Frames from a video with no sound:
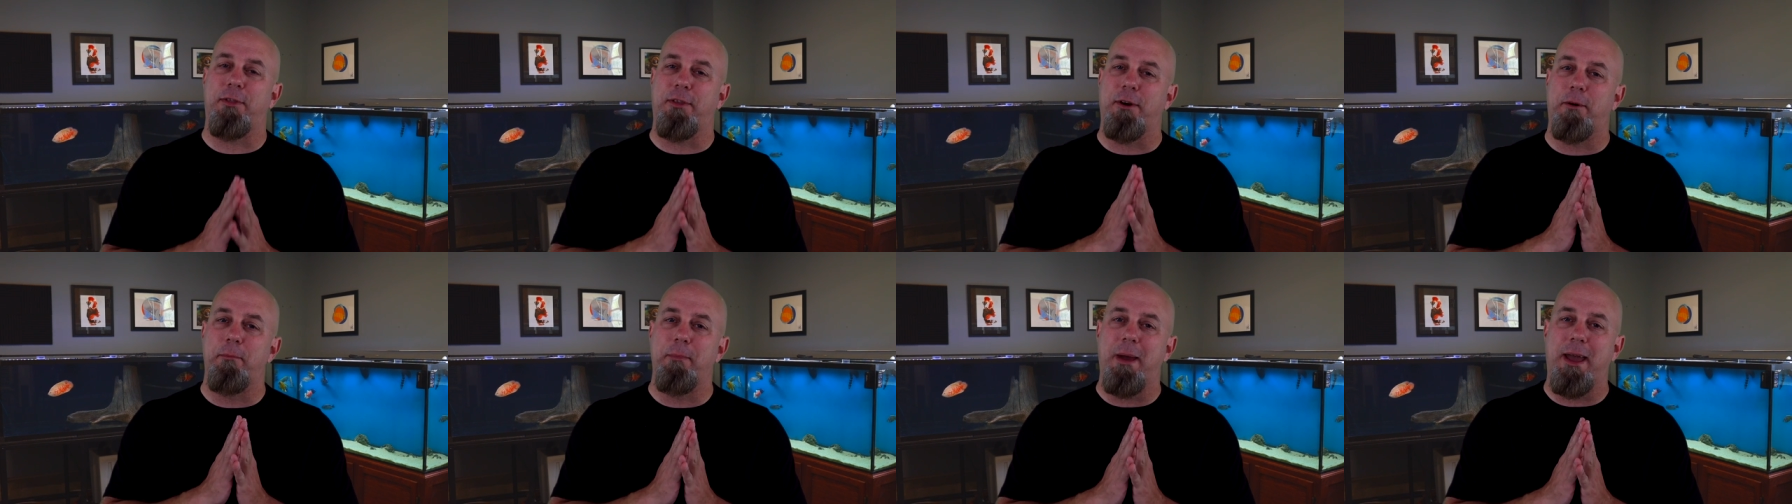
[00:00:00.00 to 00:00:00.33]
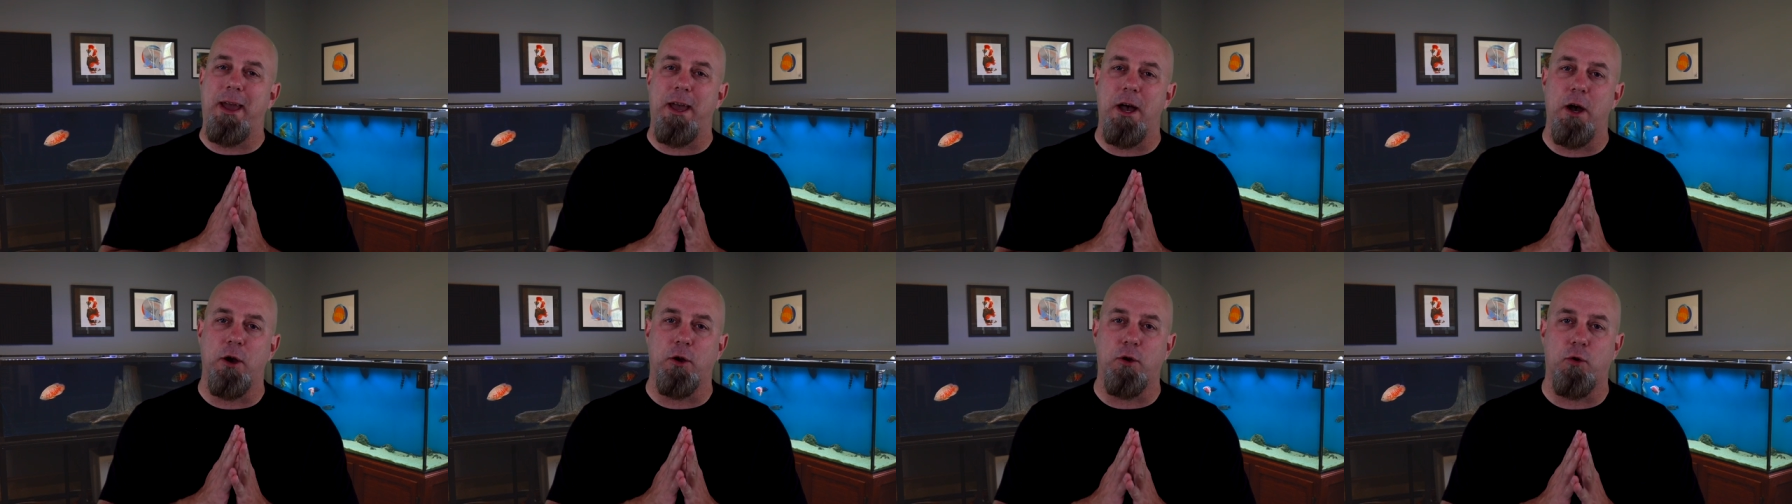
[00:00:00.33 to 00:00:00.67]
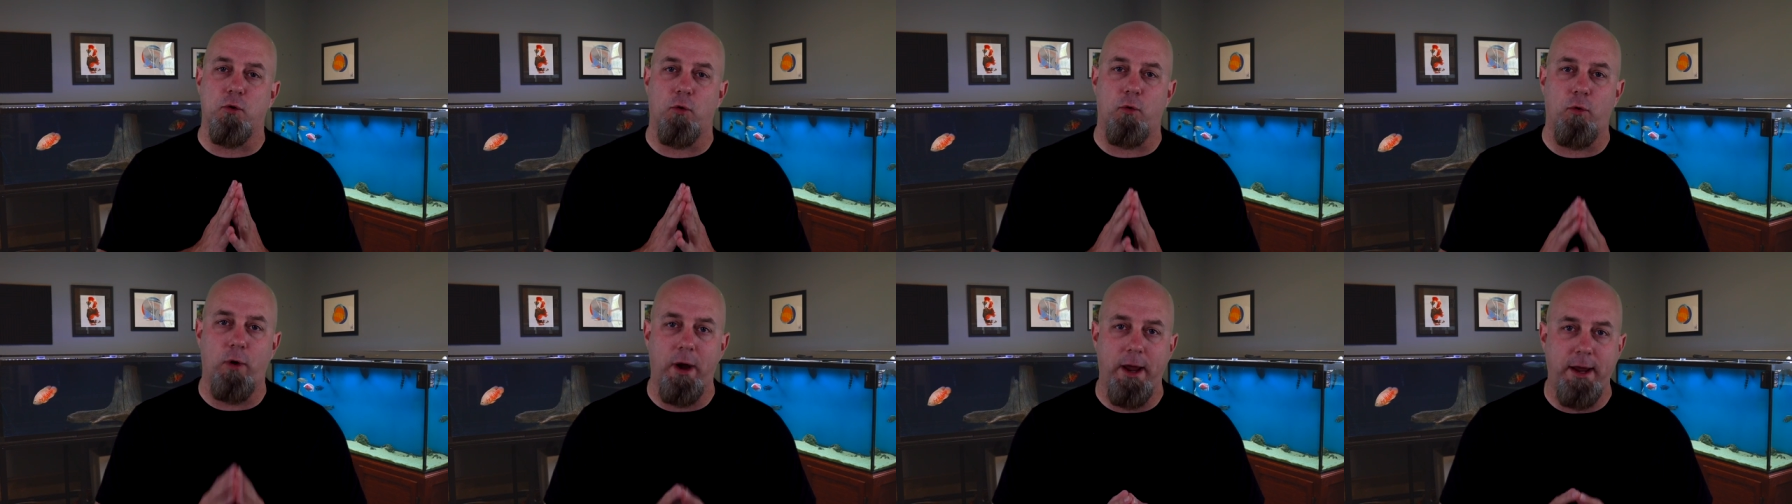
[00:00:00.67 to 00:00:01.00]
they'll make a
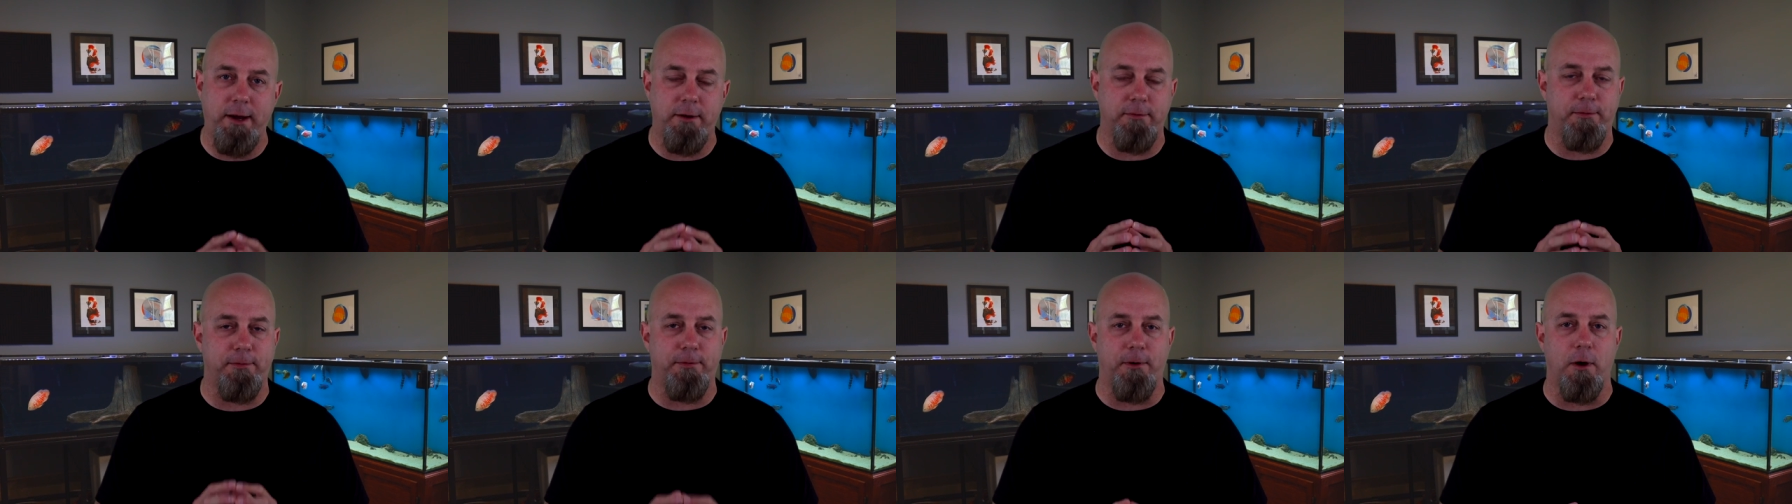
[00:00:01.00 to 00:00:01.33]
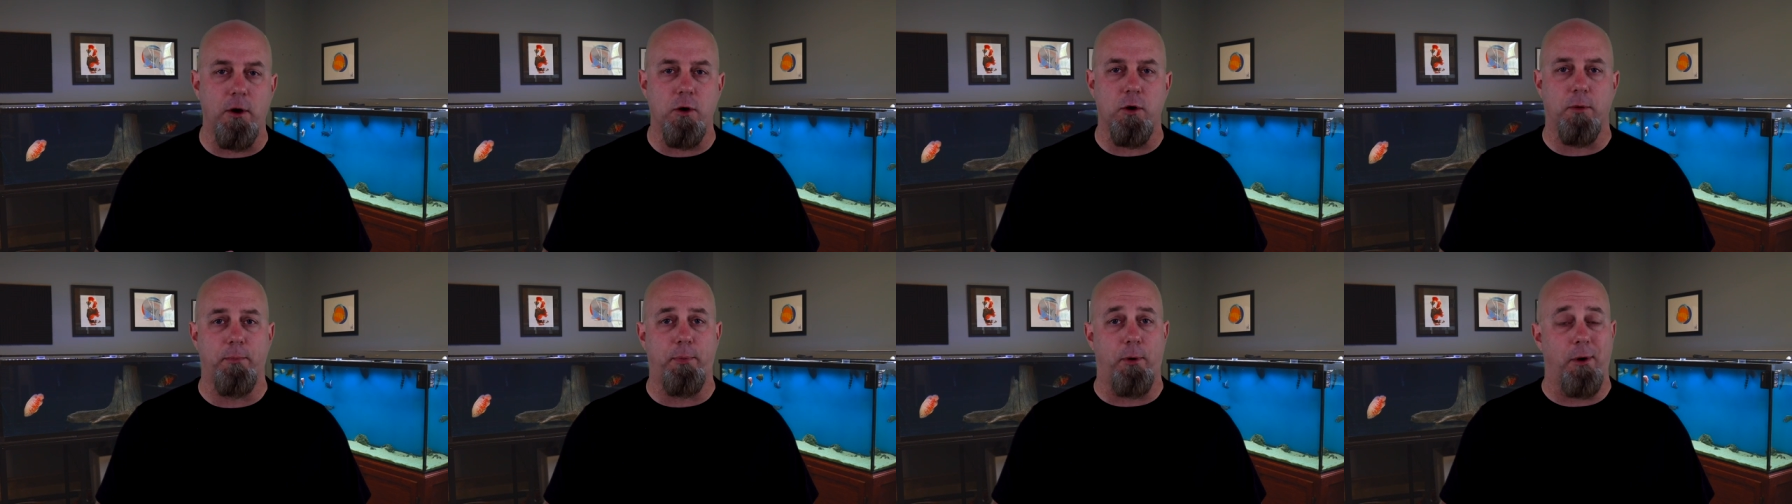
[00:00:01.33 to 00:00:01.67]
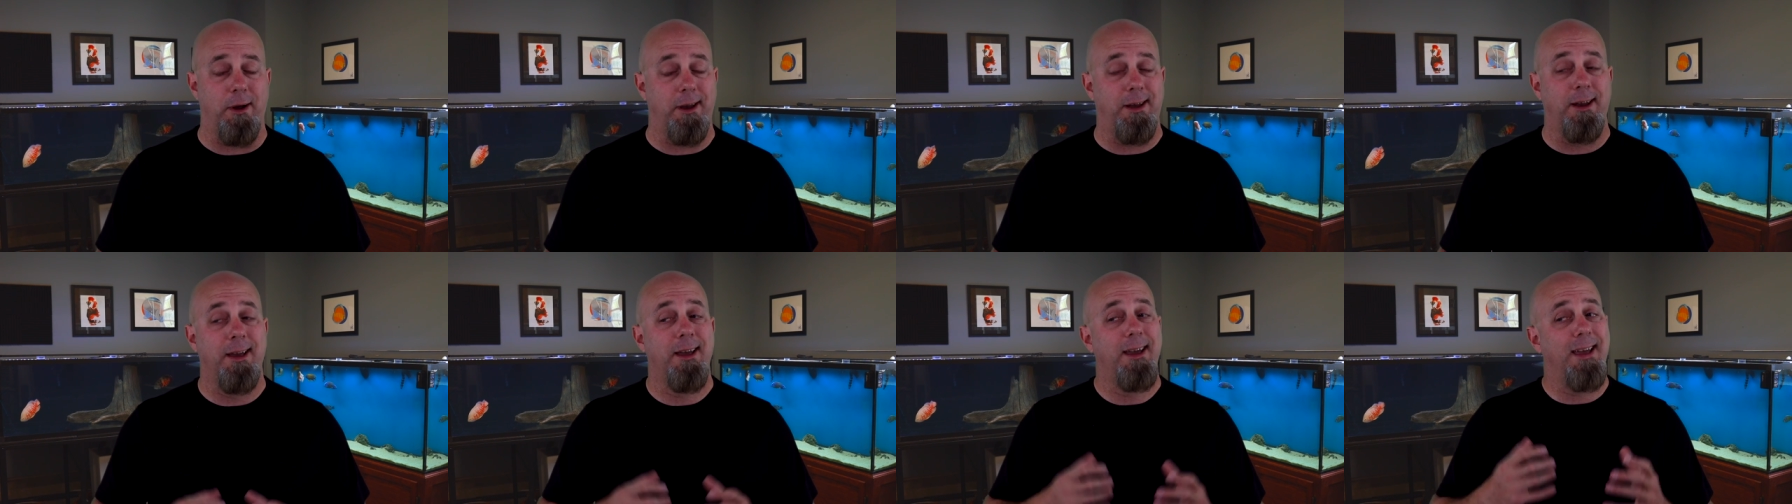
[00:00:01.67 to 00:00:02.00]
great focal
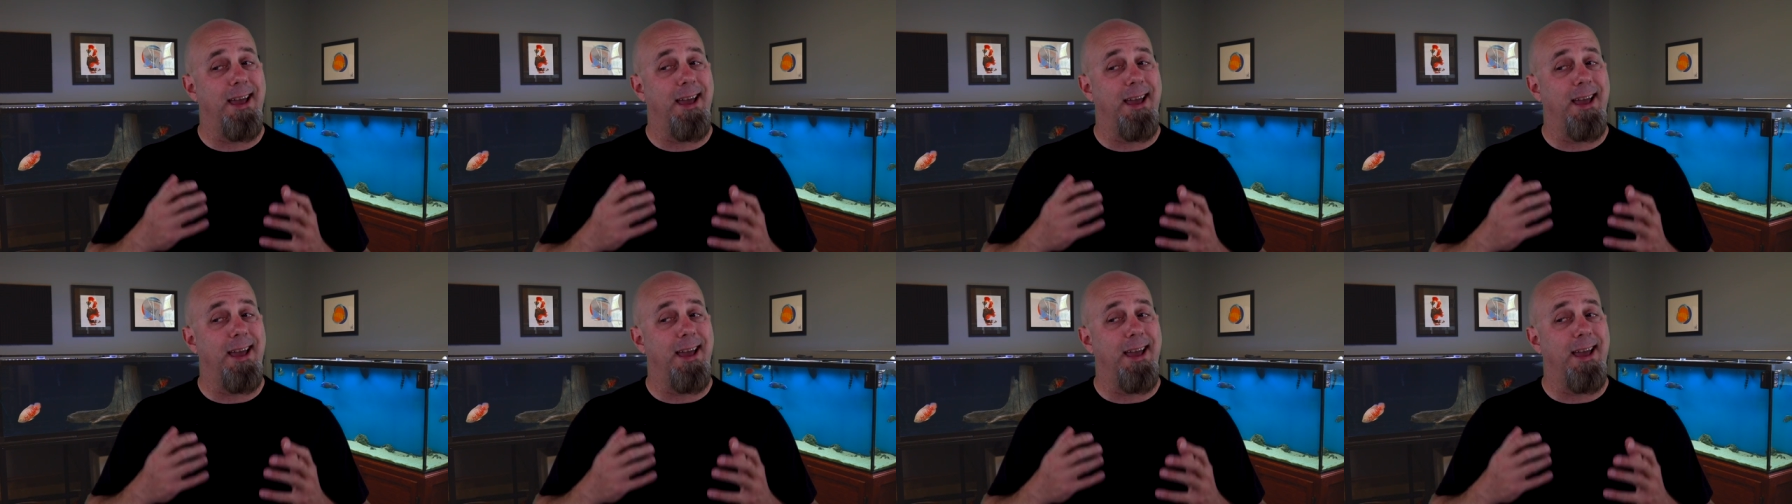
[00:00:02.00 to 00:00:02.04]
point